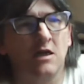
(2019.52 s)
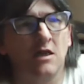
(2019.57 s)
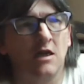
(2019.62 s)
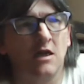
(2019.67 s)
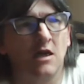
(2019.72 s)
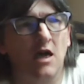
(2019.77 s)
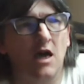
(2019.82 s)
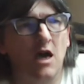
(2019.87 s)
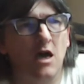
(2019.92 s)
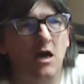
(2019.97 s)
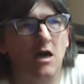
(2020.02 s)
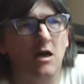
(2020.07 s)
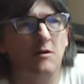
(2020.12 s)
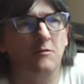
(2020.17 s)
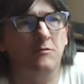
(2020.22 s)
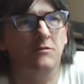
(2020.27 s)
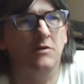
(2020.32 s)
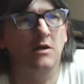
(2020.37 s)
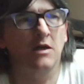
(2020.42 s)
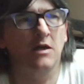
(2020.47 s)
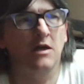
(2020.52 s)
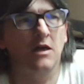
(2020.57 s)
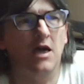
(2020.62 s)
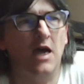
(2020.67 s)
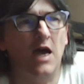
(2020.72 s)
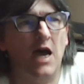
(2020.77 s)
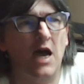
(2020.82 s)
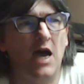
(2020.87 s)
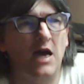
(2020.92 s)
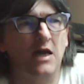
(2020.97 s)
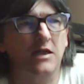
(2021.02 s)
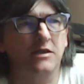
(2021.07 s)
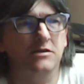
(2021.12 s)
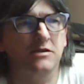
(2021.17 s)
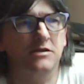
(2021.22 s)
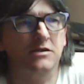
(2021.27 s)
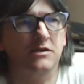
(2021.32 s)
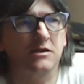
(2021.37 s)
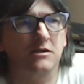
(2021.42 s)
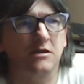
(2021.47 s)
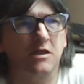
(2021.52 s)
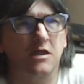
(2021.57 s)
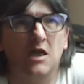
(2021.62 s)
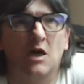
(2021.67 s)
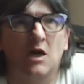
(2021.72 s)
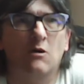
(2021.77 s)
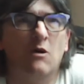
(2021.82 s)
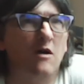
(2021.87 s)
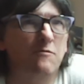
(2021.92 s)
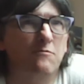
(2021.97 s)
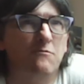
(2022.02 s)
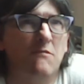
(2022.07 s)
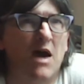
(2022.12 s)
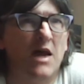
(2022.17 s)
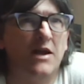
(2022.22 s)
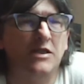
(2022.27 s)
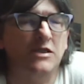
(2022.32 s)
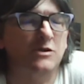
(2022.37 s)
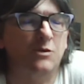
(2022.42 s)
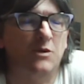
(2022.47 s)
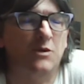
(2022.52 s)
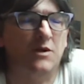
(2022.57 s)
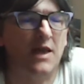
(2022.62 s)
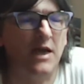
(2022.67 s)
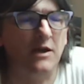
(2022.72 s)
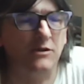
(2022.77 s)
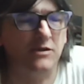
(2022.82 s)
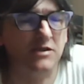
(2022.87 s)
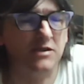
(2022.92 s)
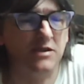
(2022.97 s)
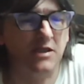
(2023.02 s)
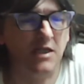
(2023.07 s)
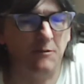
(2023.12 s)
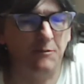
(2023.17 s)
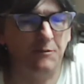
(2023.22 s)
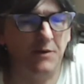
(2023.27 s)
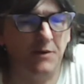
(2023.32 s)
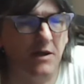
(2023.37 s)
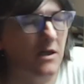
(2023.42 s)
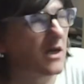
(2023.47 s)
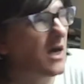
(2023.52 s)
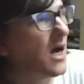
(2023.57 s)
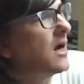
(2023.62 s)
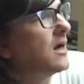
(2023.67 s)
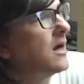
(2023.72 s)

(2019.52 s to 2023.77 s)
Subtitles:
and I've managed without it, but